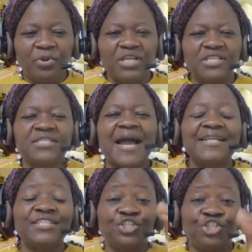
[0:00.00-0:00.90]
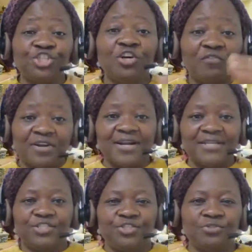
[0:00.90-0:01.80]
is the attitude of
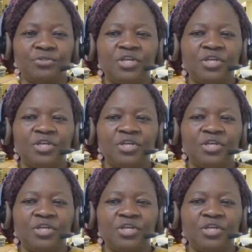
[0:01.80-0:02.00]
gratitude.